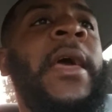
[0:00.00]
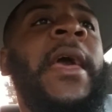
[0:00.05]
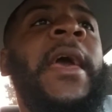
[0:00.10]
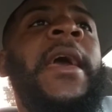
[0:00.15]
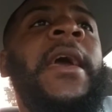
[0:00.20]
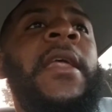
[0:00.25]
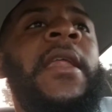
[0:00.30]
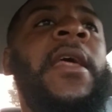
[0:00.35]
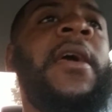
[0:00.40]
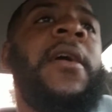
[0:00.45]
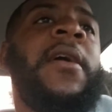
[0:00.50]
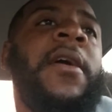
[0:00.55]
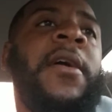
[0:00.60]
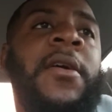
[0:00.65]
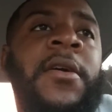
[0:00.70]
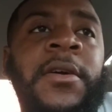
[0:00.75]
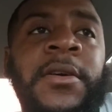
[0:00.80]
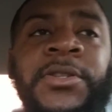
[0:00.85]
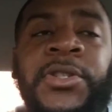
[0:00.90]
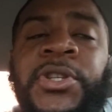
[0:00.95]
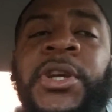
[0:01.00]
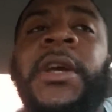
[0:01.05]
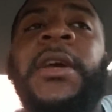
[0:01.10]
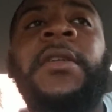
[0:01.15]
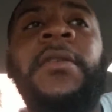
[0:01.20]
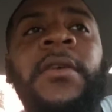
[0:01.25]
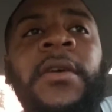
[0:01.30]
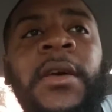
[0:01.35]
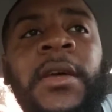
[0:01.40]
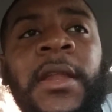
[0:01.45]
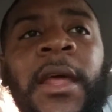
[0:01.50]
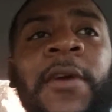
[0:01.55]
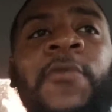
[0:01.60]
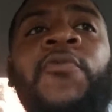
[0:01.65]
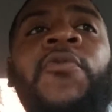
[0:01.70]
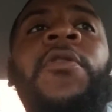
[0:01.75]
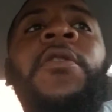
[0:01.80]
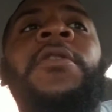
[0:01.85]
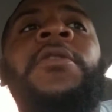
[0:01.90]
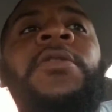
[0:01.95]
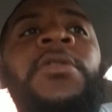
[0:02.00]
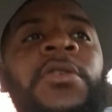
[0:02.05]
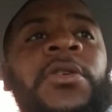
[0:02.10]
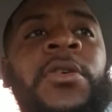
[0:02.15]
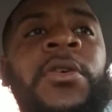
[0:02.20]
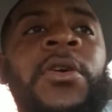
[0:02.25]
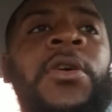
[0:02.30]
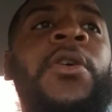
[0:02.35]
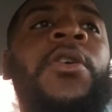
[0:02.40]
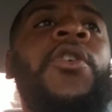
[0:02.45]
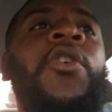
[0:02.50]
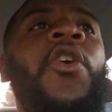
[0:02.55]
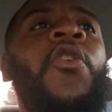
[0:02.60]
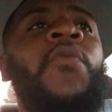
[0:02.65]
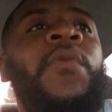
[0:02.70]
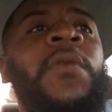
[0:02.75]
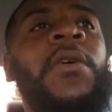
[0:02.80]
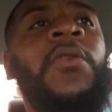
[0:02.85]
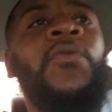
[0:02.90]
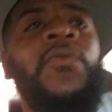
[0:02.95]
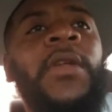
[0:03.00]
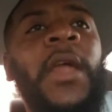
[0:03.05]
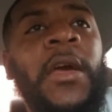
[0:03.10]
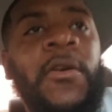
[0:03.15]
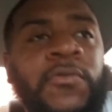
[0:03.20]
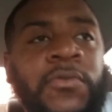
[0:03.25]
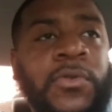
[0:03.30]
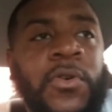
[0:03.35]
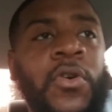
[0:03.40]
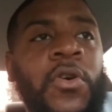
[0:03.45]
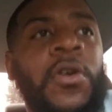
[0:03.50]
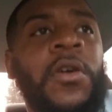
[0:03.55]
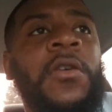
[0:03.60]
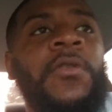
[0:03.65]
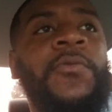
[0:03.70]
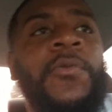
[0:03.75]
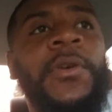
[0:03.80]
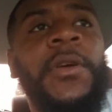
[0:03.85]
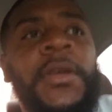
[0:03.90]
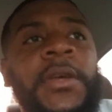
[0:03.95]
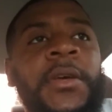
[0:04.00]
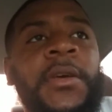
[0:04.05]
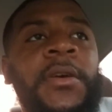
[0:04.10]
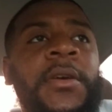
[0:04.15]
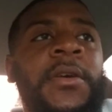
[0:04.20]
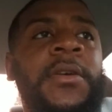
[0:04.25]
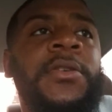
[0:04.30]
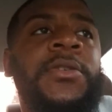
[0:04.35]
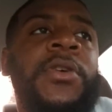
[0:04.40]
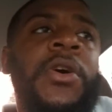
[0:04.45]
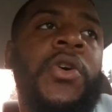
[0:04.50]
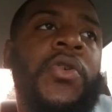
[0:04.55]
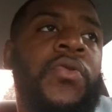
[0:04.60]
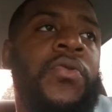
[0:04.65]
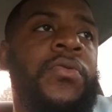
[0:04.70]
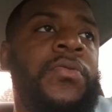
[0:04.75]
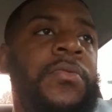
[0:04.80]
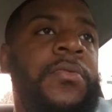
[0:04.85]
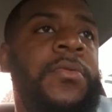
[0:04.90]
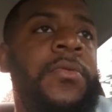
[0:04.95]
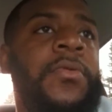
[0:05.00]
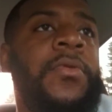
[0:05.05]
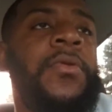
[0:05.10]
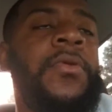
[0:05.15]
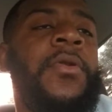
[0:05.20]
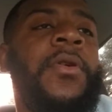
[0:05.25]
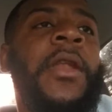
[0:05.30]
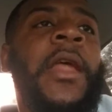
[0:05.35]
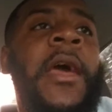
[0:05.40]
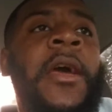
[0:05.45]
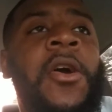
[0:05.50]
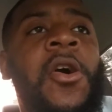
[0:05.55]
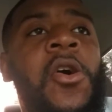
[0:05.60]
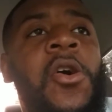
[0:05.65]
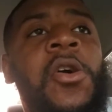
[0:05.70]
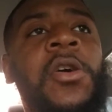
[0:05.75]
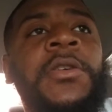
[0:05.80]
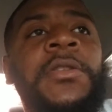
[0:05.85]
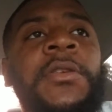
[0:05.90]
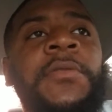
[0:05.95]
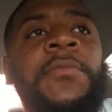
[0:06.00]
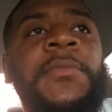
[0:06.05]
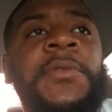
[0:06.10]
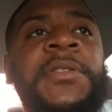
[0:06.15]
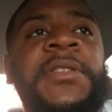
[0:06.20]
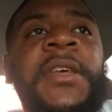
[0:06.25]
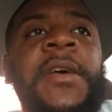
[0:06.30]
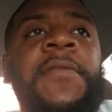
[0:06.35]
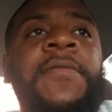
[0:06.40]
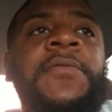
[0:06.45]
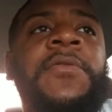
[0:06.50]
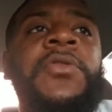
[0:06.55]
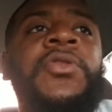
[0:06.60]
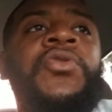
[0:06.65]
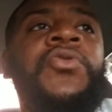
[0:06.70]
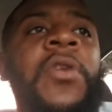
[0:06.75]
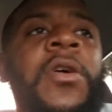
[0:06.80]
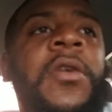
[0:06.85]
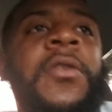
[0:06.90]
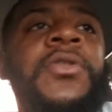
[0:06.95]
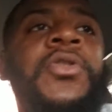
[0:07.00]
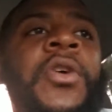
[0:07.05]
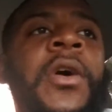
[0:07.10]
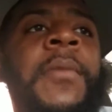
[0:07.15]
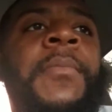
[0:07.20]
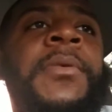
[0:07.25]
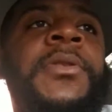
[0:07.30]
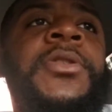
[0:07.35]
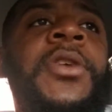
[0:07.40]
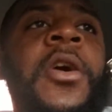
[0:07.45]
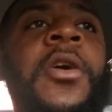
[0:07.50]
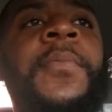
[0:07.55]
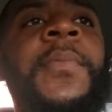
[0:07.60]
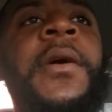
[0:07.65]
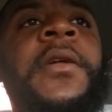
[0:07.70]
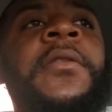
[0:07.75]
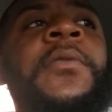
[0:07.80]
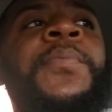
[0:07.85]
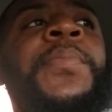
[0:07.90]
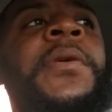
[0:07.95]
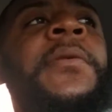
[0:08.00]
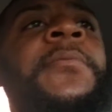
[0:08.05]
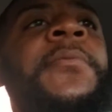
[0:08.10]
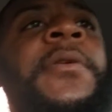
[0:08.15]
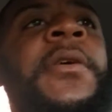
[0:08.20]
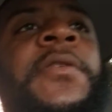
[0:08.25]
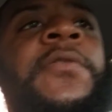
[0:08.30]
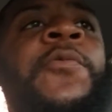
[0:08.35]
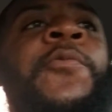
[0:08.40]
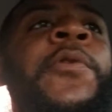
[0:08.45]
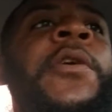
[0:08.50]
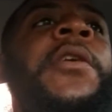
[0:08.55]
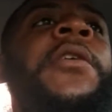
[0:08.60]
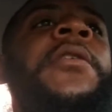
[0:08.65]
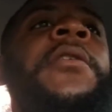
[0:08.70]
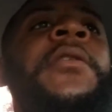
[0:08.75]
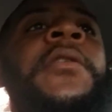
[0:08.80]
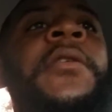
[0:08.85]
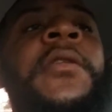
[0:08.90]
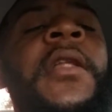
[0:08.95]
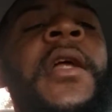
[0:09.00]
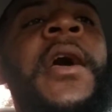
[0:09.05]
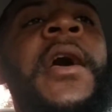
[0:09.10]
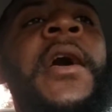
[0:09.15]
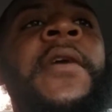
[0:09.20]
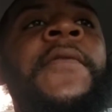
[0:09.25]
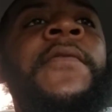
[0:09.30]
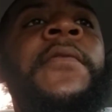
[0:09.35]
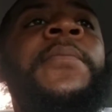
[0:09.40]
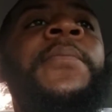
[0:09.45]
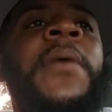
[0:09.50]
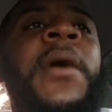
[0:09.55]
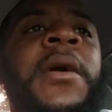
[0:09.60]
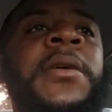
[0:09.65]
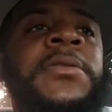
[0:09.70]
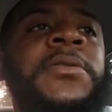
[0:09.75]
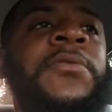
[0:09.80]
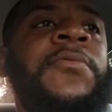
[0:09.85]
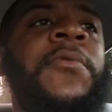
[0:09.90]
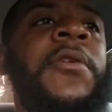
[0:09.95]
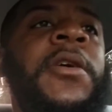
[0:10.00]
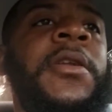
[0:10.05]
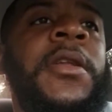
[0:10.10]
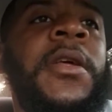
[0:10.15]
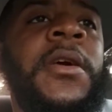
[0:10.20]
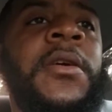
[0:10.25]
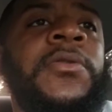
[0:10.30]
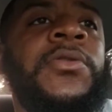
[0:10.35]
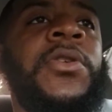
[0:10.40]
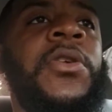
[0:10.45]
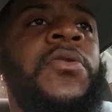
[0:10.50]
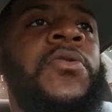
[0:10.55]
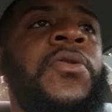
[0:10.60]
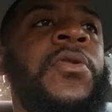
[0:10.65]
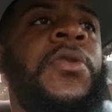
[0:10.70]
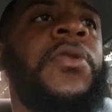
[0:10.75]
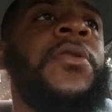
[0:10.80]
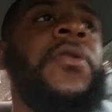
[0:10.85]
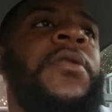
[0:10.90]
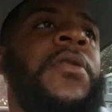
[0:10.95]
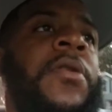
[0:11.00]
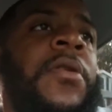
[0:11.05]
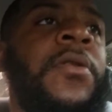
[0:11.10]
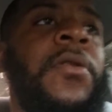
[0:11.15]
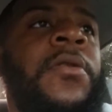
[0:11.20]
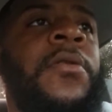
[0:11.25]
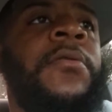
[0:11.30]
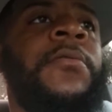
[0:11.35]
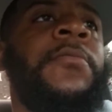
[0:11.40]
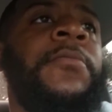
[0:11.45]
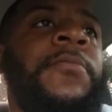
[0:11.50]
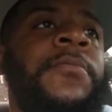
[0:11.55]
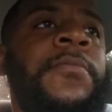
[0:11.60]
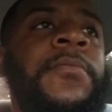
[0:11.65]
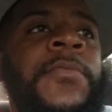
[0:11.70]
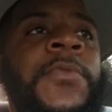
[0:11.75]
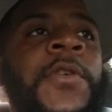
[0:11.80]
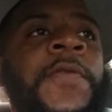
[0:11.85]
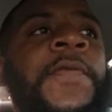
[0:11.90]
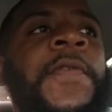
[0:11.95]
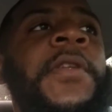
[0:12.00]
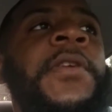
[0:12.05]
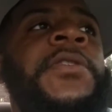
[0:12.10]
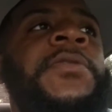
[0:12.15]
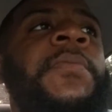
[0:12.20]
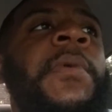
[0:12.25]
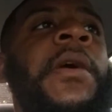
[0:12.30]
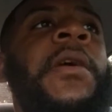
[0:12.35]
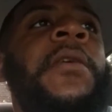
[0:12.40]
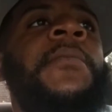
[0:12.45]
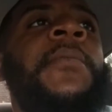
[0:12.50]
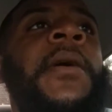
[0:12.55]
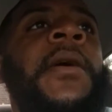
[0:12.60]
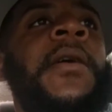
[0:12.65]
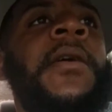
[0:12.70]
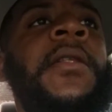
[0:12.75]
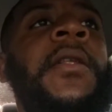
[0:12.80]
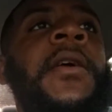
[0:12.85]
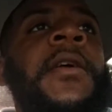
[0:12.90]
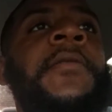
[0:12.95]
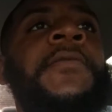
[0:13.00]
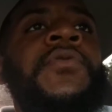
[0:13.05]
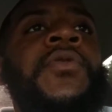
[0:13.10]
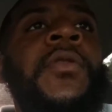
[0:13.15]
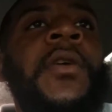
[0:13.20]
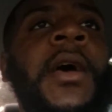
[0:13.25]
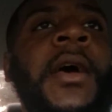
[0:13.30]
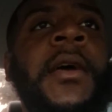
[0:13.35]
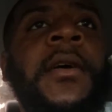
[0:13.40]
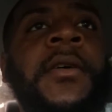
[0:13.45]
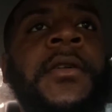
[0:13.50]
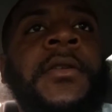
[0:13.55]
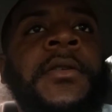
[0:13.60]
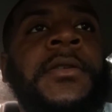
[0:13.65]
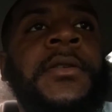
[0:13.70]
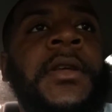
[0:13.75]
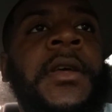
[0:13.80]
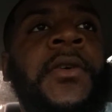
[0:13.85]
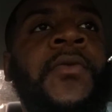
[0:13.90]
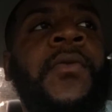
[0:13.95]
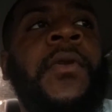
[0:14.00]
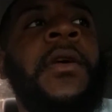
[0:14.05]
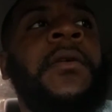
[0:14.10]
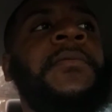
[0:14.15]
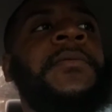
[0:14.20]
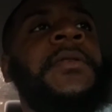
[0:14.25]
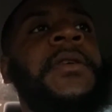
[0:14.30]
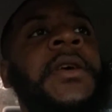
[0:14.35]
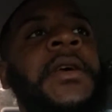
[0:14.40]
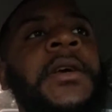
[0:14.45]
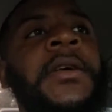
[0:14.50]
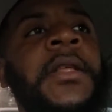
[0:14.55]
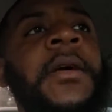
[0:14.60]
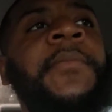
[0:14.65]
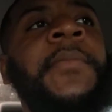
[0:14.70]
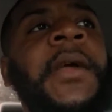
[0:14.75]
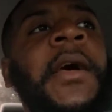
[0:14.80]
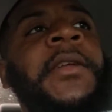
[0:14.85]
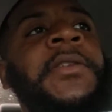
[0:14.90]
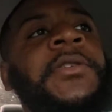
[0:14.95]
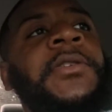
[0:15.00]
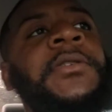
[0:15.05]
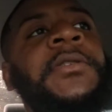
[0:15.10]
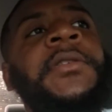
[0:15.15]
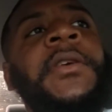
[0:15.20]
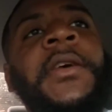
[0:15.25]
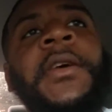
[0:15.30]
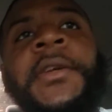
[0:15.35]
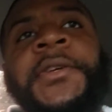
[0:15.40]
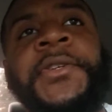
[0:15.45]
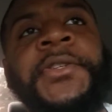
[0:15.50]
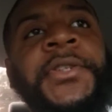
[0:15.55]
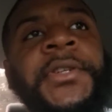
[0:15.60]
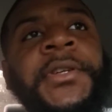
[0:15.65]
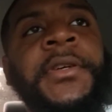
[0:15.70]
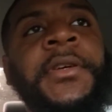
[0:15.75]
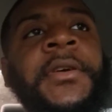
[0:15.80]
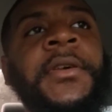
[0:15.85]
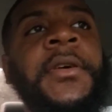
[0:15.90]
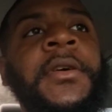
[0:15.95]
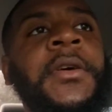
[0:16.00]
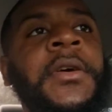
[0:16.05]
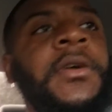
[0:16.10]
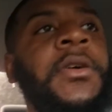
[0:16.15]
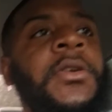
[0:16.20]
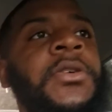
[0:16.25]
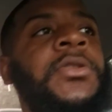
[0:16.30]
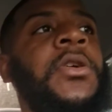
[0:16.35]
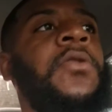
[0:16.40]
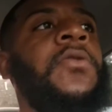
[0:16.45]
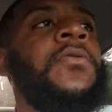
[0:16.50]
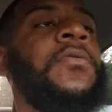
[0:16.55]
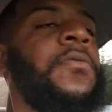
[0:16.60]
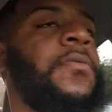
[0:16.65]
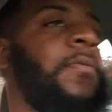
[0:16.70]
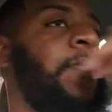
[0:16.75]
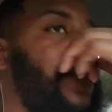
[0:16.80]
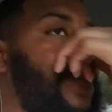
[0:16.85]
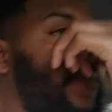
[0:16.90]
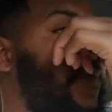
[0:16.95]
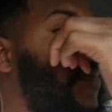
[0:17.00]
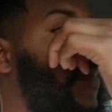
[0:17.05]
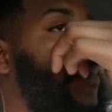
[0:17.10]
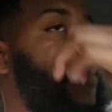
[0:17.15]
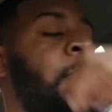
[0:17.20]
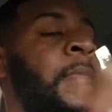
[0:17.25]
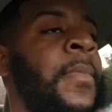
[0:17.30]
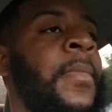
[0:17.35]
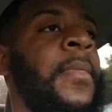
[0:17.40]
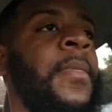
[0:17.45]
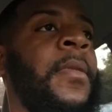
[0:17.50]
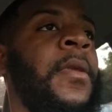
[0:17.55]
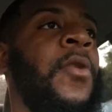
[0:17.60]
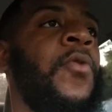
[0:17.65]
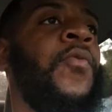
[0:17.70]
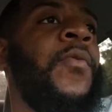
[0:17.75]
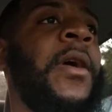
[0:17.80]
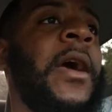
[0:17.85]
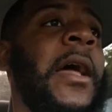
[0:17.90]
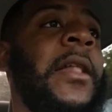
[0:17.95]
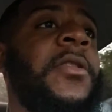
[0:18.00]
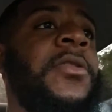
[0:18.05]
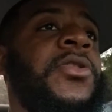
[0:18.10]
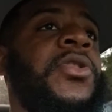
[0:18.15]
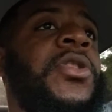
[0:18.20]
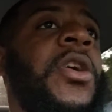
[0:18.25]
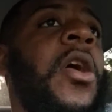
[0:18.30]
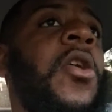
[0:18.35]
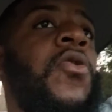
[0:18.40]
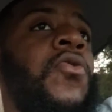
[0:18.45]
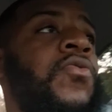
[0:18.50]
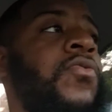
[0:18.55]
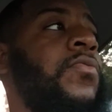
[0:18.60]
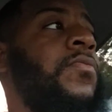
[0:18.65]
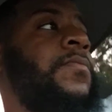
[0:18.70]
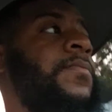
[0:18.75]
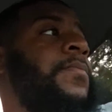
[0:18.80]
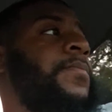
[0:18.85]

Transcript: had an agenda and they wanted to go with who they were going with. So they caused them to self-destruct. So I'm gonna talk about the people that's well and alive in boxing right now. So to finish making my claim, so y'all can understand what I'm saying, because I'm not just saying shit. So we got the Zone.